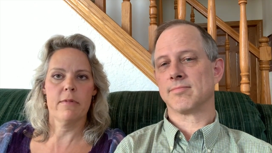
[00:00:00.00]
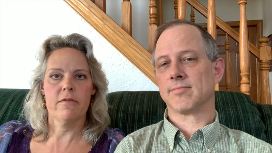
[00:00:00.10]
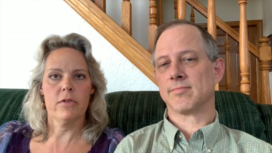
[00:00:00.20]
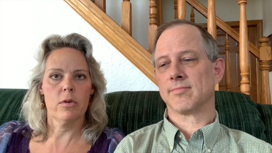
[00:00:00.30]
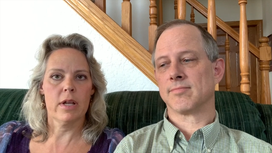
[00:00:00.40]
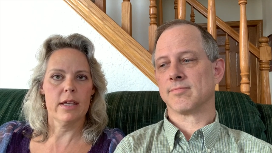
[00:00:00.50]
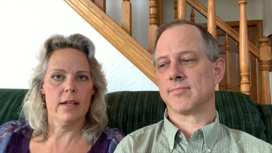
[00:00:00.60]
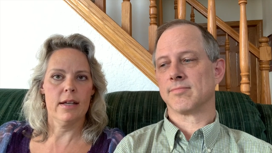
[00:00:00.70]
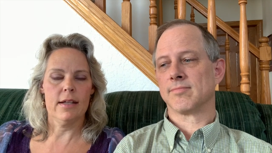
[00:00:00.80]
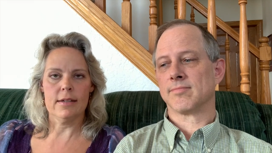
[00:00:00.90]
Speaker 1: been floating
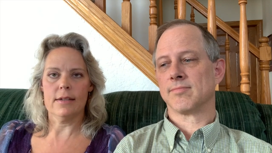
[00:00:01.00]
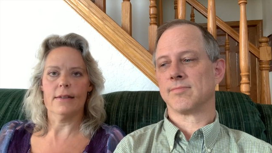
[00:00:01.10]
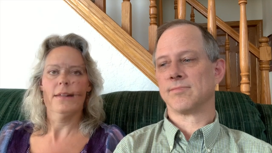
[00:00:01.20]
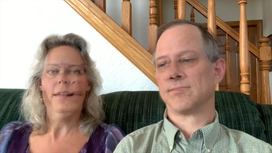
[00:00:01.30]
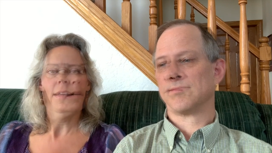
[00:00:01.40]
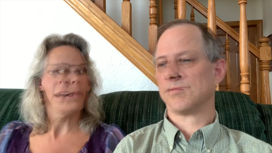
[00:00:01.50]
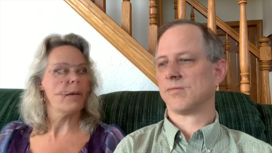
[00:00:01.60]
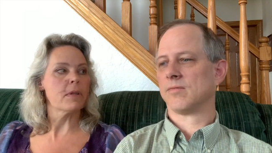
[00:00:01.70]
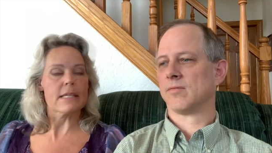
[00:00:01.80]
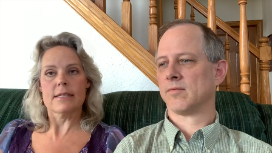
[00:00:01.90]
in it and be
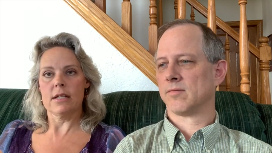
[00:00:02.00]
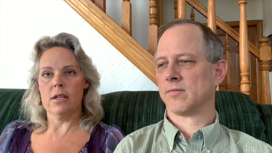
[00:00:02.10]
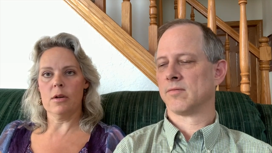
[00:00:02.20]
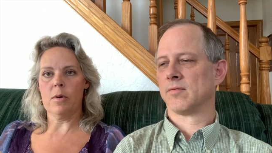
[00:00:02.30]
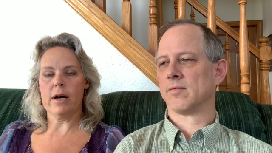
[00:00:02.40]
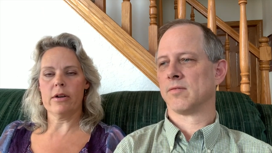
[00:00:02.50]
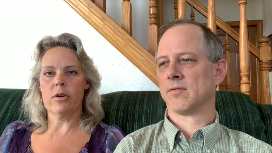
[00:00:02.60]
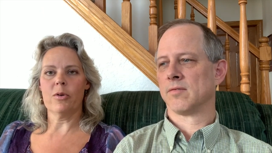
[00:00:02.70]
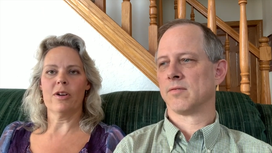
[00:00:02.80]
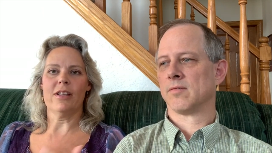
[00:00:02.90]
able to sit in the water
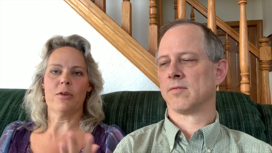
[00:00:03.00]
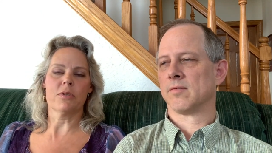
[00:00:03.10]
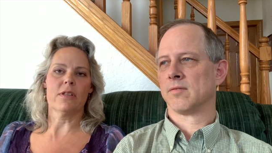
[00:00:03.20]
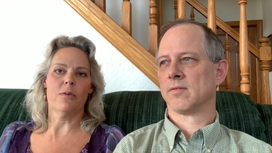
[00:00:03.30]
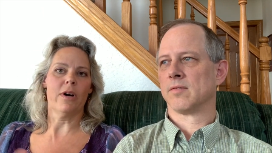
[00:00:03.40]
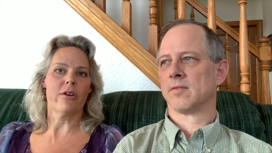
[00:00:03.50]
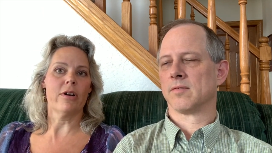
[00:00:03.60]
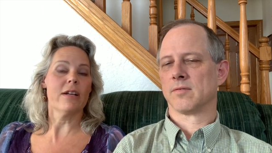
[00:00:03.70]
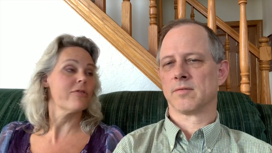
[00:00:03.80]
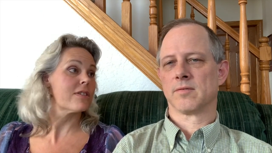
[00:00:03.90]
or lounge in the water.
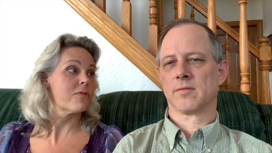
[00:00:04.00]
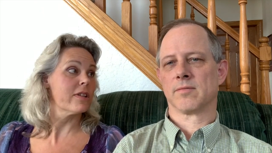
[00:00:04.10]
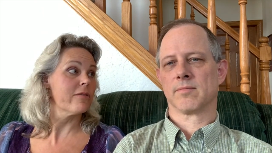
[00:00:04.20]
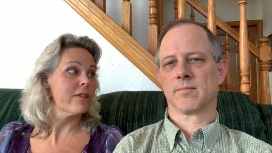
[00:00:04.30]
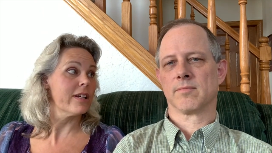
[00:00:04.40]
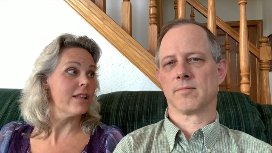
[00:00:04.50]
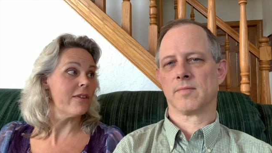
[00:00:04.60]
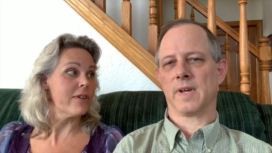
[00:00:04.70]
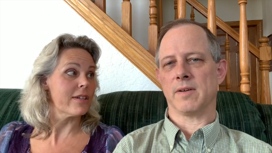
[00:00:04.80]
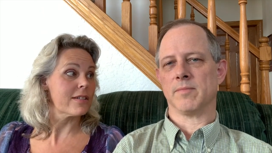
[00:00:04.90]
And I just really, really
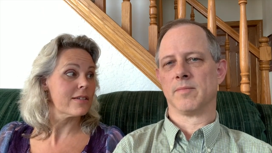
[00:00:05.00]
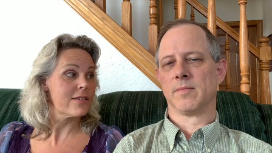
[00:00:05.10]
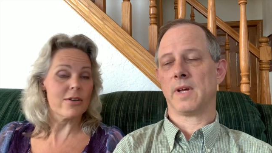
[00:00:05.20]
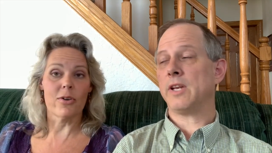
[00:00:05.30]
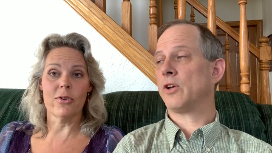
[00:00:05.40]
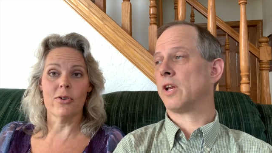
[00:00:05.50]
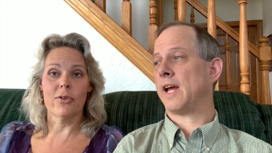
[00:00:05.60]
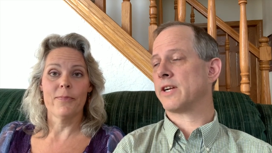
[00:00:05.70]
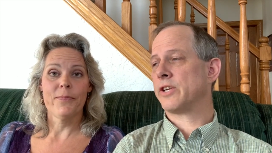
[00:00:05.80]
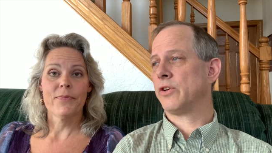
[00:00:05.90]
love yeah. it. So And you can
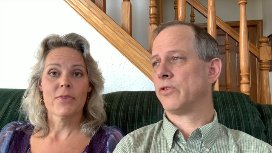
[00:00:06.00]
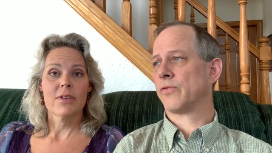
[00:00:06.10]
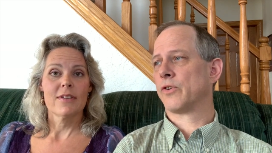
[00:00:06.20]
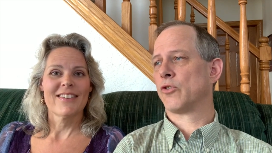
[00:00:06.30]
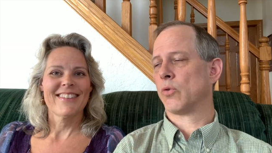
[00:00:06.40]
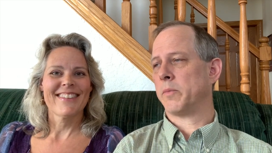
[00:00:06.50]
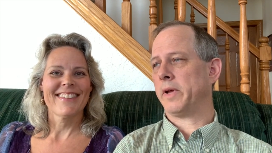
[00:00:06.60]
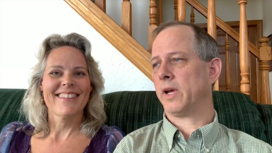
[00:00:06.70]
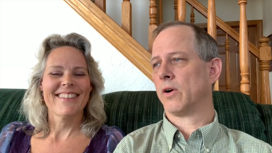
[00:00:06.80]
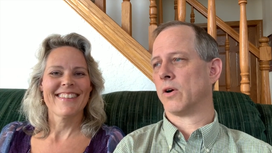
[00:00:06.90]
actually
Speaker 2: use it for
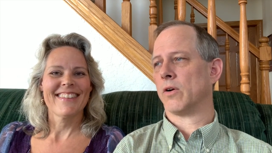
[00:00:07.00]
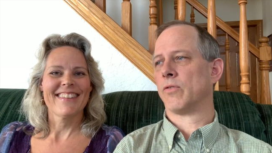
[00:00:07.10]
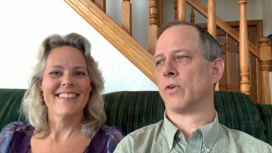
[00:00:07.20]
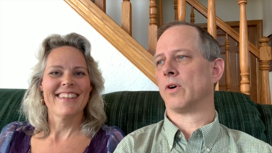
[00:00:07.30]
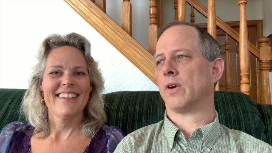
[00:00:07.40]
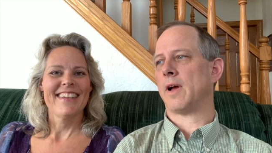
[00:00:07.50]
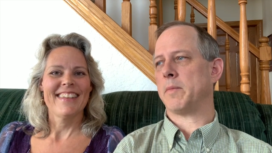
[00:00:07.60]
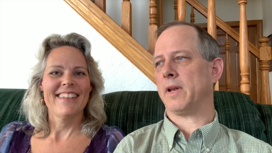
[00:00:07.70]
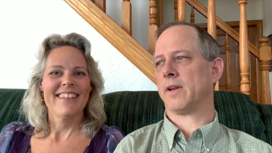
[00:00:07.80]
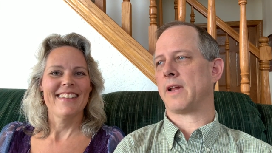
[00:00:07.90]
swimming or for, I
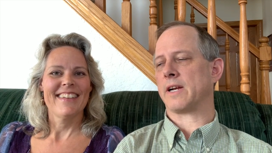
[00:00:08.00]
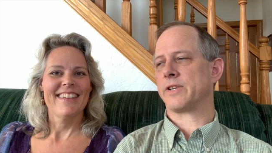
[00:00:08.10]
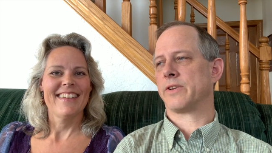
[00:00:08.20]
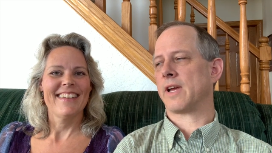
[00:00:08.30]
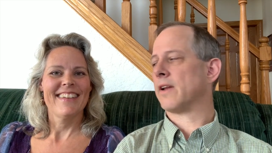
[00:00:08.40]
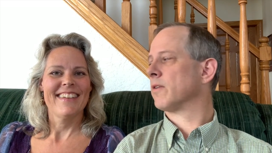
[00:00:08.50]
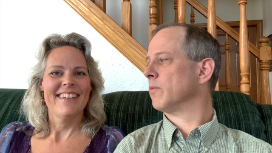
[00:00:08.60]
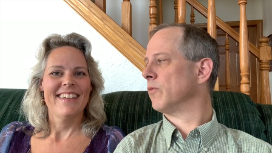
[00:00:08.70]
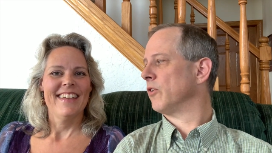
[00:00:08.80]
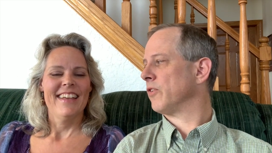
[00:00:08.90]
mean, it actually has got
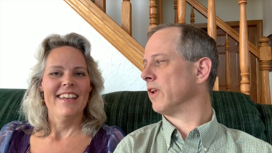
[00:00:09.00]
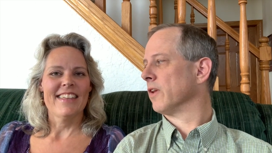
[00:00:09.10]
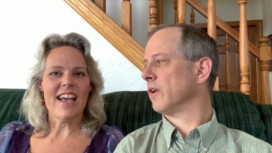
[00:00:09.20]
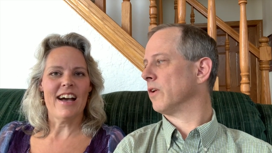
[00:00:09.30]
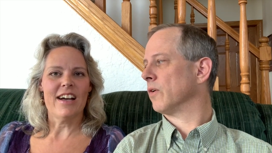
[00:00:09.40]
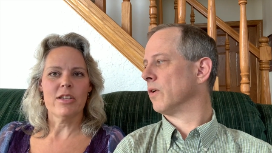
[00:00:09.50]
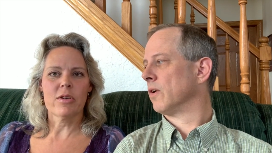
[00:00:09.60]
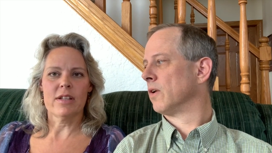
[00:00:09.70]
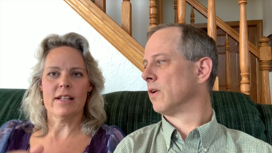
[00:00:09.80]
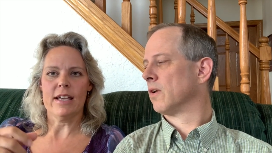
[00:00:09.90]
some versatility. Yeah, you
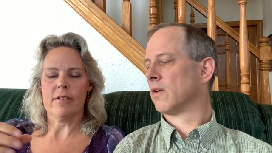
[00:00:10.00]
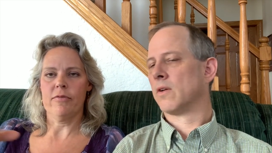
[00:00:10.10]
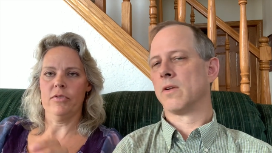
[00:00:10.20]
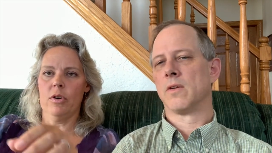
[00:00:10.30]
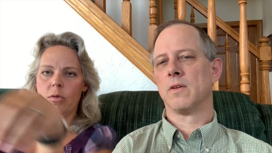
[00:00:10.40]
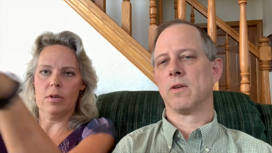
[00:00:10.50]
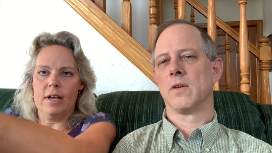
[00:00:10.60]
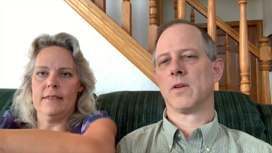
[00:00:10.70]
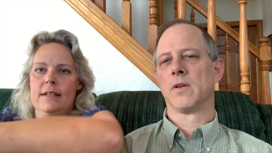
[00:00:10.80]
Speaker 1: can like float on